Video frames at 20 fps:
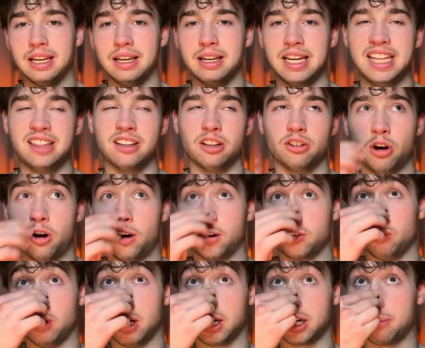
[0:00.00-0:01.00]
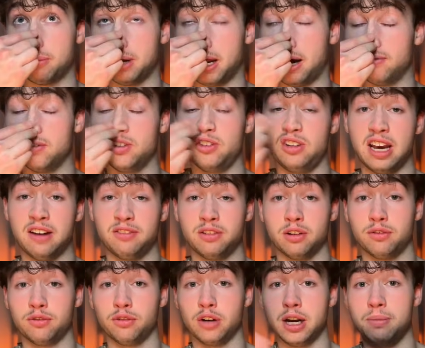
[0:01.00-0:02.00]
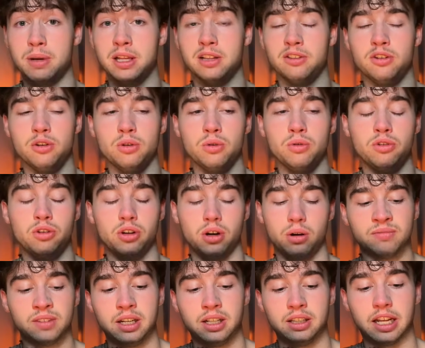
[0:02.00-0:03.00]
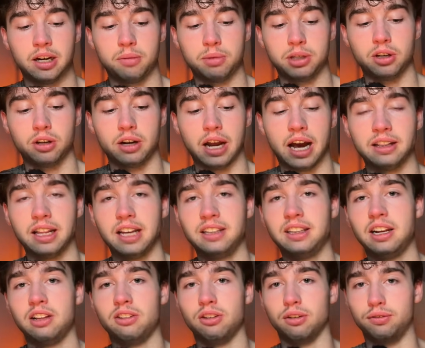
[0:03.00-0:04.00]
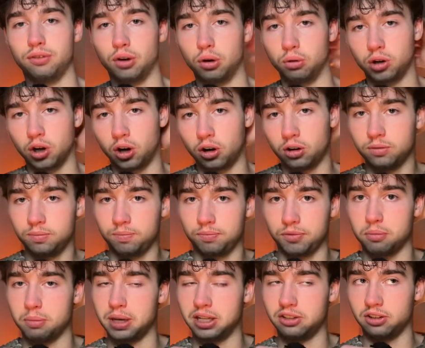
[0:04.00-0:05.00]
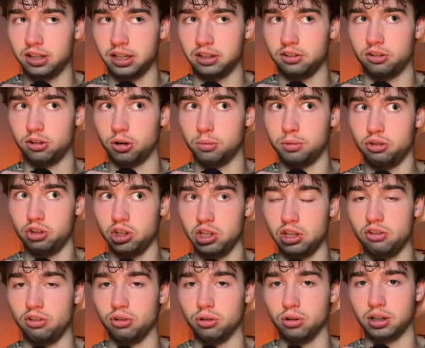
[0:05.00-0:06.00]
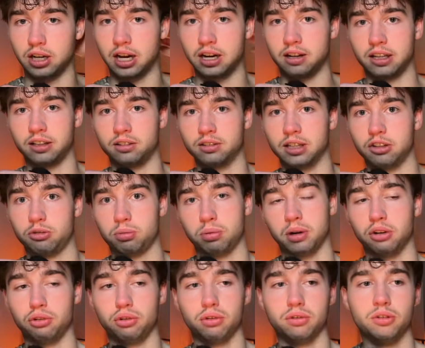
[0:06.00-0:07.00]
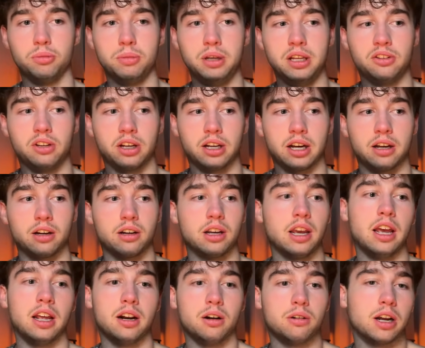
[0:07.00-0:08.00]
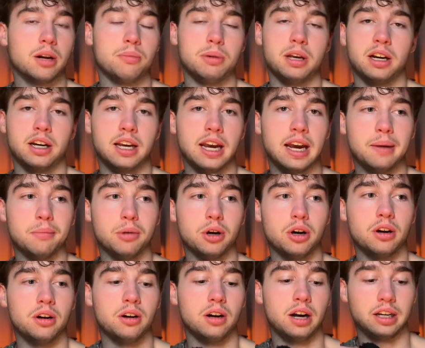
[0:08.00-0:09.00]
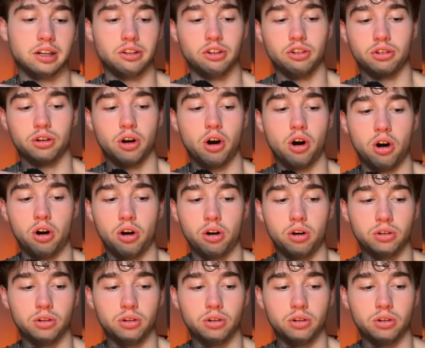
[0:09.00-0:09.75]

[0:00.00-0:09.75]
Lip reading: in the talk track, I'm obviously have to frame it too. So that'll be good. I like that it's a phone call. It makes it like so much easier and kind of like less pressure for me. It's like, okay, I don't got to be on camera. I can just call